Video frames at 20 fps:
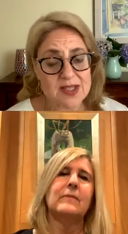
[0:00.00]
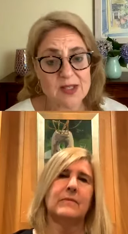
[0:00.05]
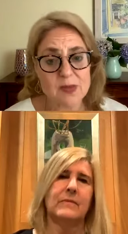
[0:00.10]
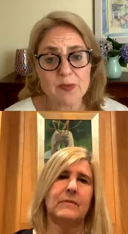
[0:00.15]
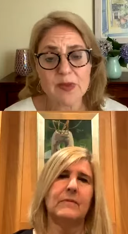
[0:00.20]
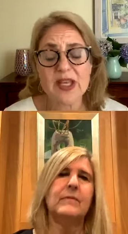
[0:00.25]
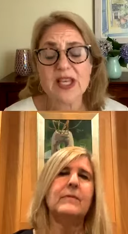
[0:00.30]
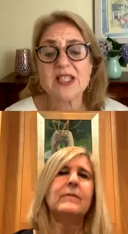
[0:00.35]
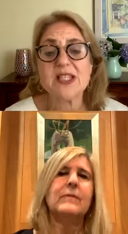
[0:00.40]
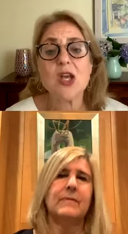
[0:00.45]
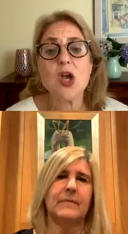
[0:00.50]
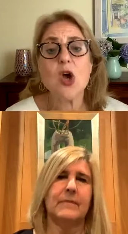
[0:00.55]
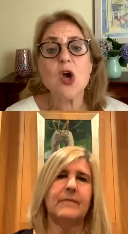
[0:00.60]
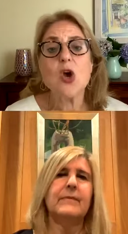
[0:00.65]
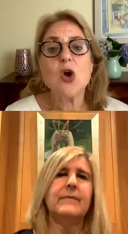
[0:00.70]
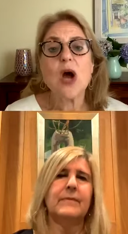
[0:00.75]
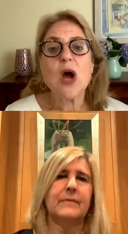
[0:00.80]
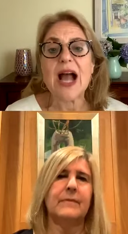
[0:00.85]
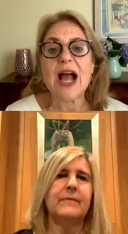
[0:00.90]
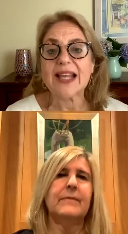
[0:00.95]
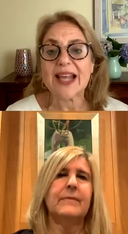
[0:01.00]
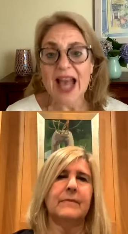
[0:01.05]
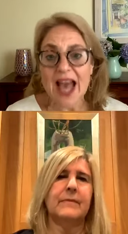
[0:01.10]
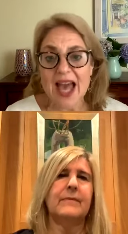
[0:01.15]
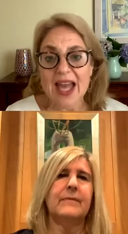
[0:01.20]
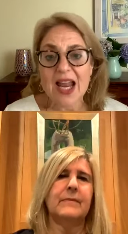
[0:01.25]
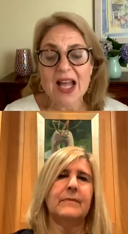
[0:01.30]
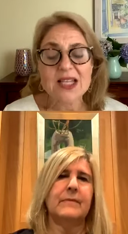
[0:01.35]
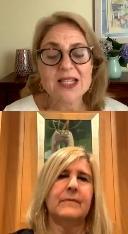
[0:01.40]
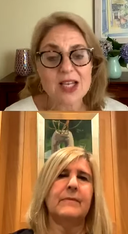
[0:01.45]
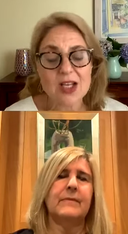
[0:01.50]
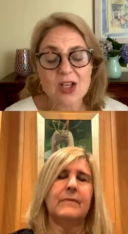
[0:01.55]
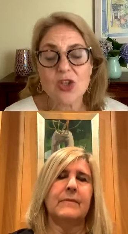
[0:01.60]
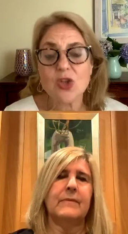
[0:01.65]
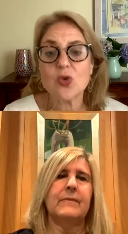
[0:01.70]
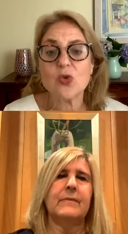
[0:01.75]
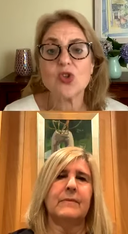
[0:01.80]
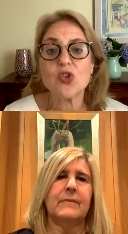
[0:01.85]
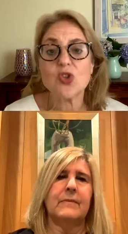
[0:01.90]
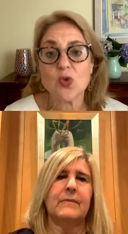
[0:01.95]
Speaker 1: because I cannot tell you
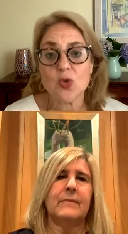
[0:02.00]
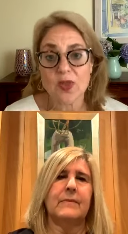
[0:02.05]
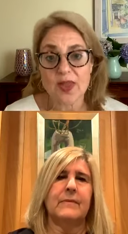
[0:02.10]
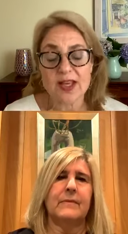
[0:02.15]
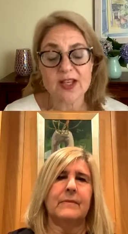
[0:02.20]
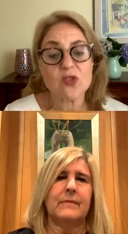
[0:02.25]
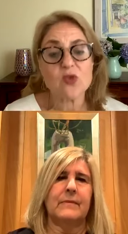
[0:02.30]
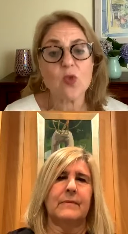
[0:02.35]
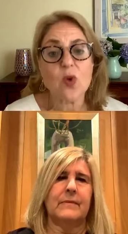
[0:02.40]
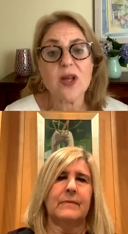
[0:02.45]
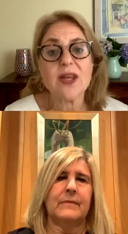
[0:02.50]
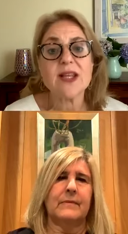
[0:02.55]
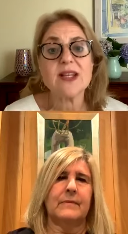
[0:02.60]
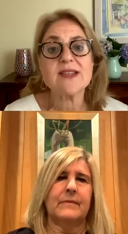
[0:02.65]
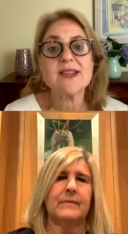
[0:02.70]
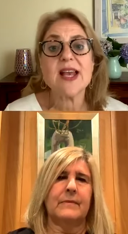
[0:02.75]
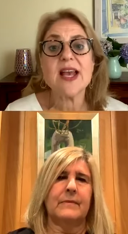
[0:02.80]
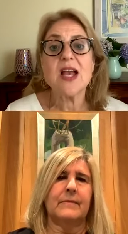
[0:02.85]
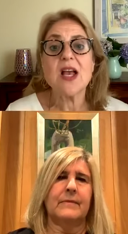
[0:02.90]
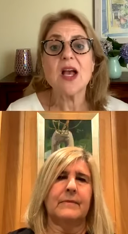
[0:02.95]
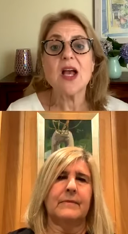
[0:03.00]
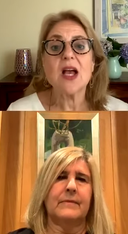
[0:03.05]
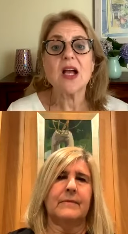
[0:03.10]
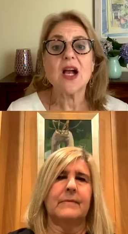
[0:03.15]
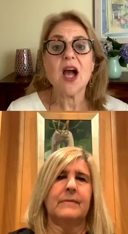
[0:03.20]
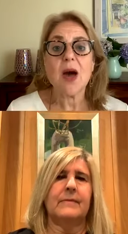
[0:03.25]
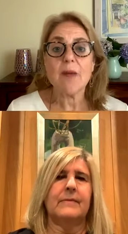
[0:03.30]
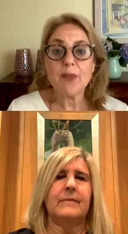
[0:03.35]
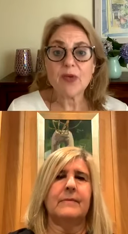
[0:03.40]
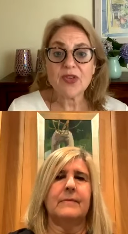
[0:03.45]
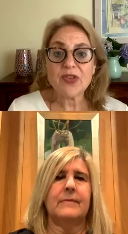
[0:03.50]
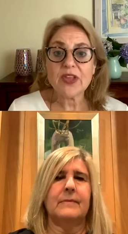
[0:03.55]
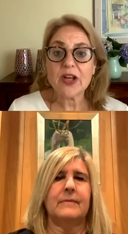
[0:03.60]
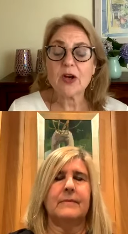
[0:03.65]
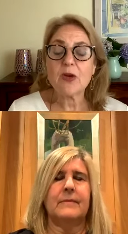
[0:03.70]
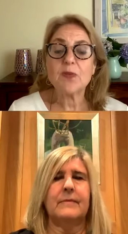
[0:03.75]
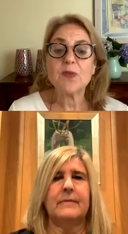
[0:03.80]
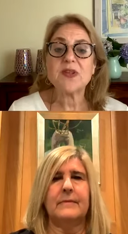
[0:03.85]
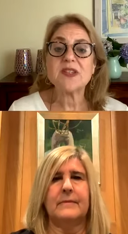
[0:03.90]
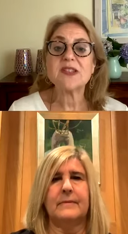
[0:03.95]
two things. One is couples
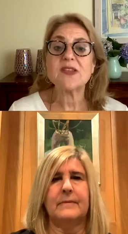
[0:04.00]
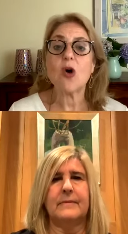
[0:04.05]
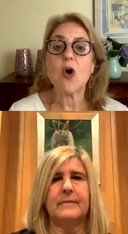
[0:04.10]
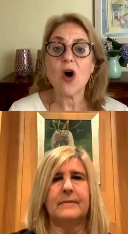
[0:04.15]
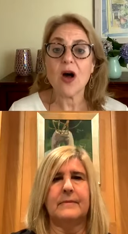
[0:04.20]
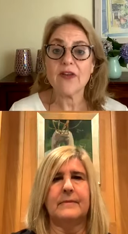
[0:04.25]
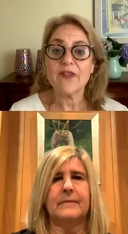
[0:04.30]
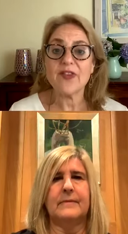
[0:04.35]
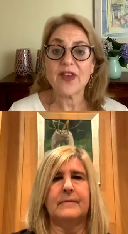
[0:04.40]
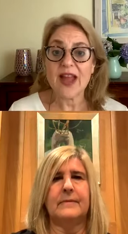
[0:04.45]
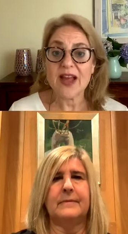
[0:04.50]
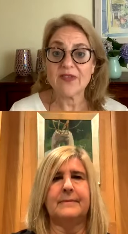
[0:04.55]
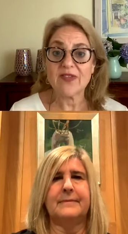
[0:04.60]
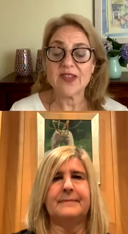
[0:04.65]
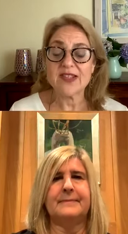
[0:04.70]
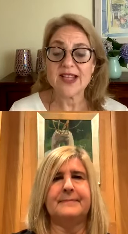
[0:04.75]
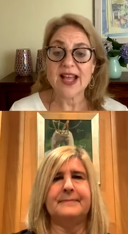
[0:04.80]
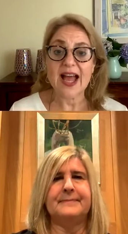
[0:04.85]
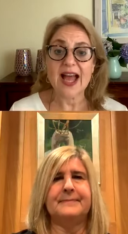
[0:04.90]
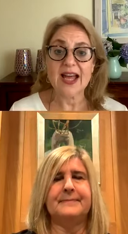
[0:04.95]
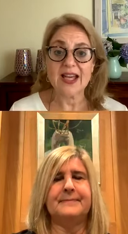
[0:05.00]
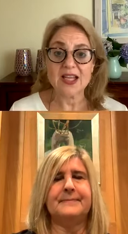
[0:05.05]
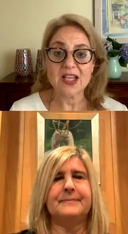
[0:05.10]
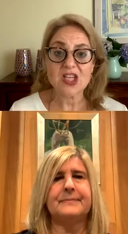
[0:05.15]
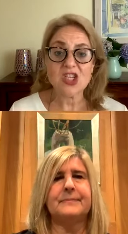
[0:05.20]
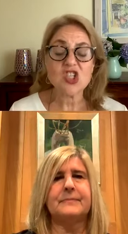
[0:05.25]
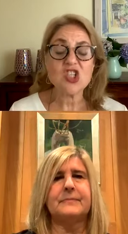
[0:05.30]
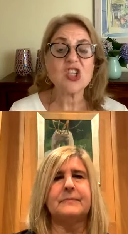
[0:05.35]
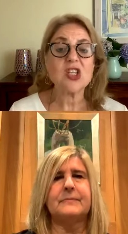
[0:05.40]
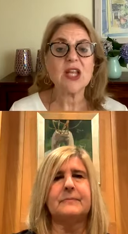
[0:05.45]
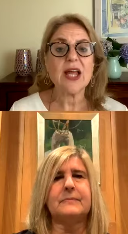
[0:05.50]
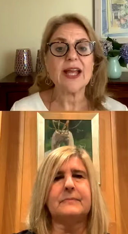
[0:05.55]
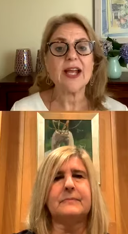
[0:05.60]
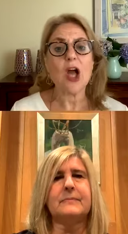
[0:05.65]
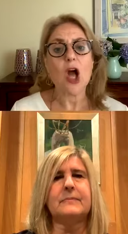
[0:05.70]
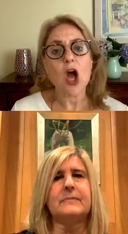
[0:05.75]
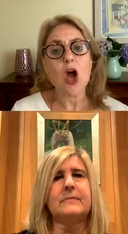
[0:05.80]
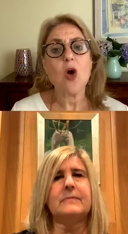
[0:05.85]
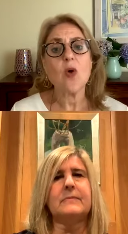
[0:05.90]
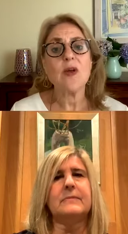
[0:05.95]
therapists often have this adage like,
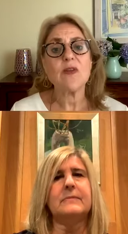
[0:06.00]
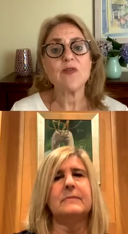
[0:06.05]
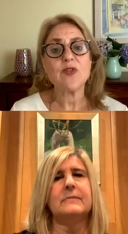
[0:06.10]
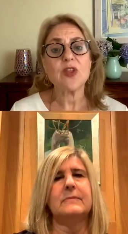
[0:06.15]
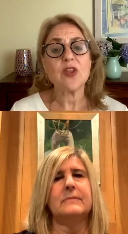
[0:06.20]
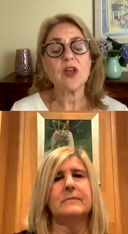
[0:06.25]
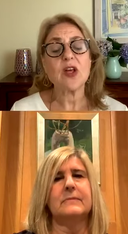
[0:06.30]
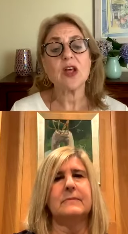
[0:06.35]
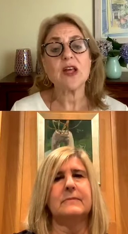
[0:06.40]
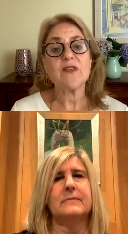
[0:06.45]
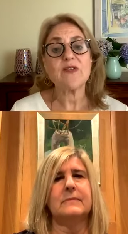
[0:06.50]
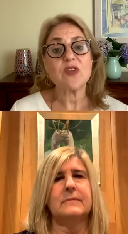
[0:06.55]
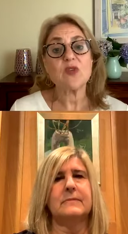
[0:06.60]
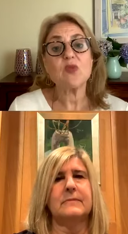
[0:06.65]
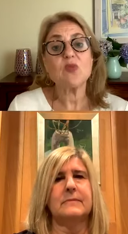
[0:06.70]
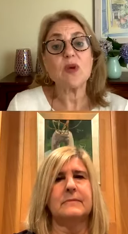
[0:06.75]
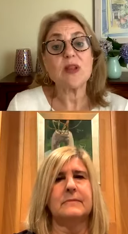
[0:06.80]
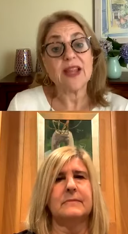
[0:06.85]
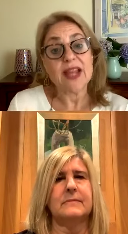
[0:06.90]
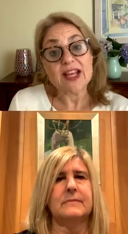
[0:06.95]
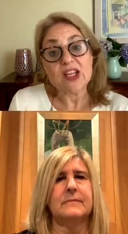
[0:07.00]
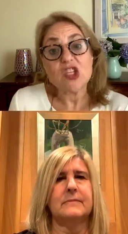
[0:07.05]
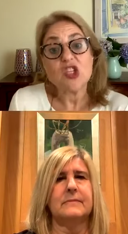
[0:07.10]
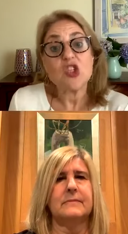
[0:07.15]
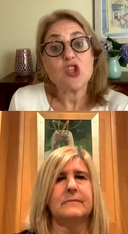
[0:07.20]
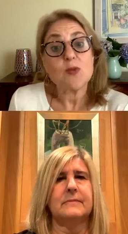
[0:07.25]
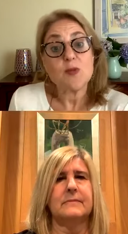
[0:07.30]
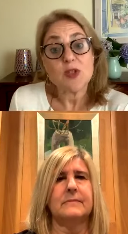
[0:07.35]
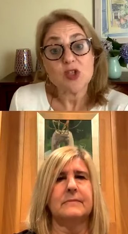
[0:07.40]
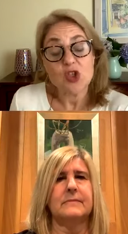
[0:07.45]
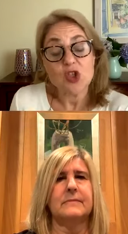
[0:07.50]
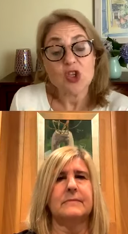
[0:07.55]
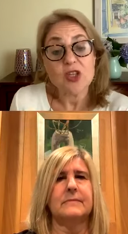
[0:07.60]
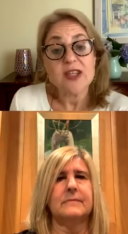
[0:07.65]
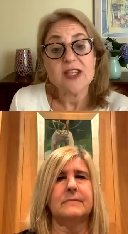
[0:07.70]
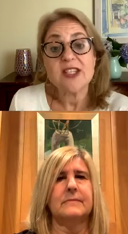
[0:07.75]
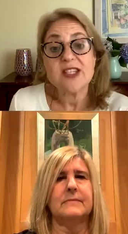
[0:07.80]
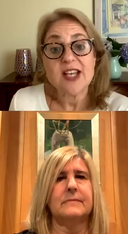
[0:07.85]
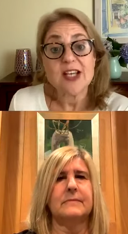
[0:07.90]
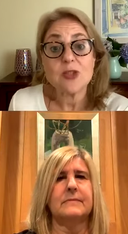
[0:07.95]
oh, if the, if the relationship is good, the
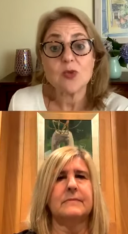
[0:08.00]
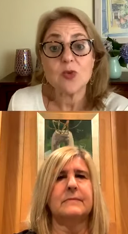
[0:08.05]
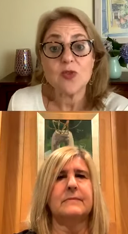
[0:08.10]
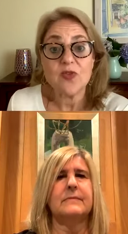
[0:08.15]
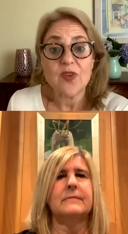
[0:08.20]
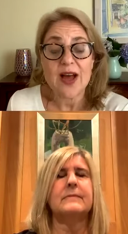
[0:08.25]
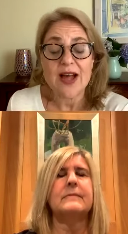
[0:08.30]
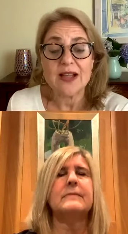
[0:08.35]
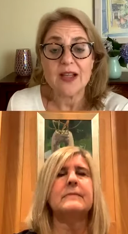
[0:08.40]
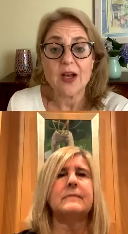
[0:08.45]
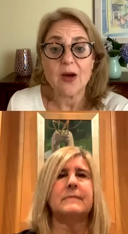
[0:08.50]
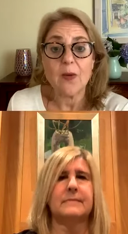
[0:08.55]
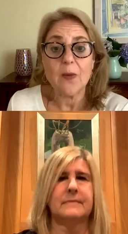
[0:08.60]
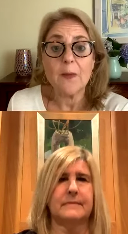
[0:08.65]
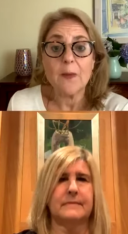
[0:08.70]
sex will follow.